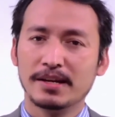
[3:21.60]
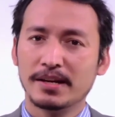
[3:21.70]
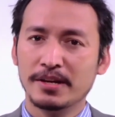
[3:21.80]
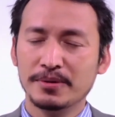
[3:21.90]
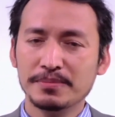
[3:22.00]

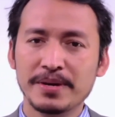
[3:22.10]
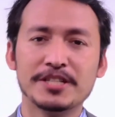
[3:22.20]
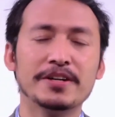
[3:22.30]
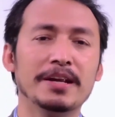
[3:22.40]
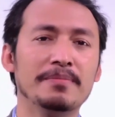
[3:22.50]

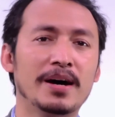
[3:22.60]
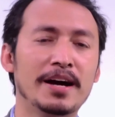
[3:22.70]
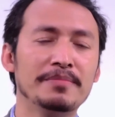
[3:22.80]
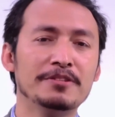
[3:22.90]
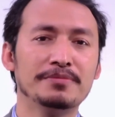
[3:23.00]
better
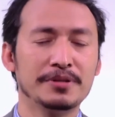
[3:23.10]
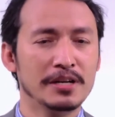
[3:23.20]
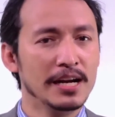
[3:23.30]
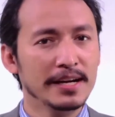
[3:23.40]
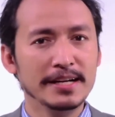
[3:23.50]
environment for
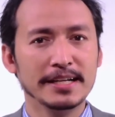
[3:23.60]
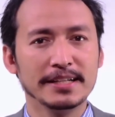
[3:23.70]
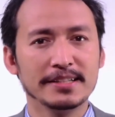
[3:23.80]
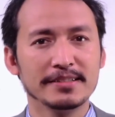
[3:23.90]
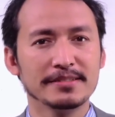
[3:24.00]
learning
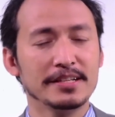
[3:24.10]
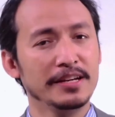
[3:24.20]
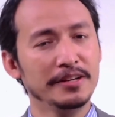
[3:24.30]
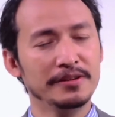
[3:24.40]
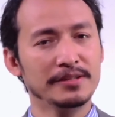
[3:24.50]
in
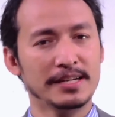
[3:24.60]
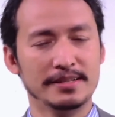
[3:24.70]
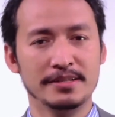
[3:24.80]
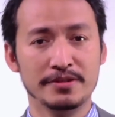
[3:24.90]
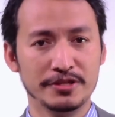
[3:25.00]
your
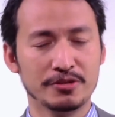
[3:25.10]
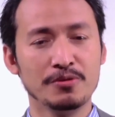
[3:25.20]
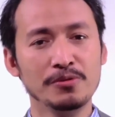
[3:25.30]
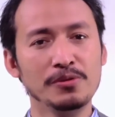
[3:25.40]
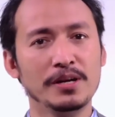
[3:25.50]

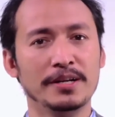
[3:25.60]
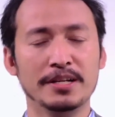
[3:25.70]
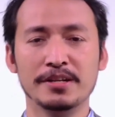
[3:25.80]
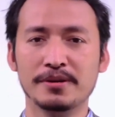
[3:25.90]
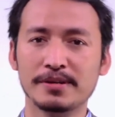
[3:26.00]
school or in
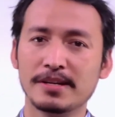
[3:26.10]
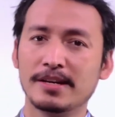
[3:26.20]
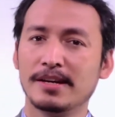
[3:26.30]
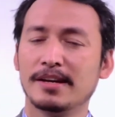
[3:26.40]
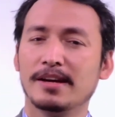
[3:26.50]
your
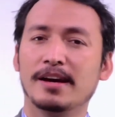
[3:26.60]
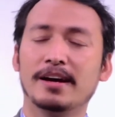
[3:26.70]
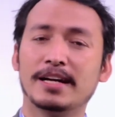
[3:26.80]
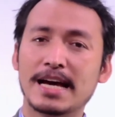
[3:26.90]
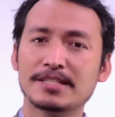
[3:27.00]

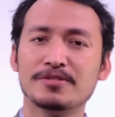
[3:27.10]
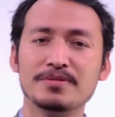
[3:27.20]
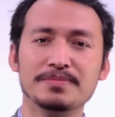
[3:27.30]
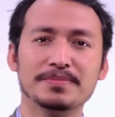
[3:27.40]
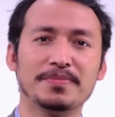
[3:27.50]
classroom.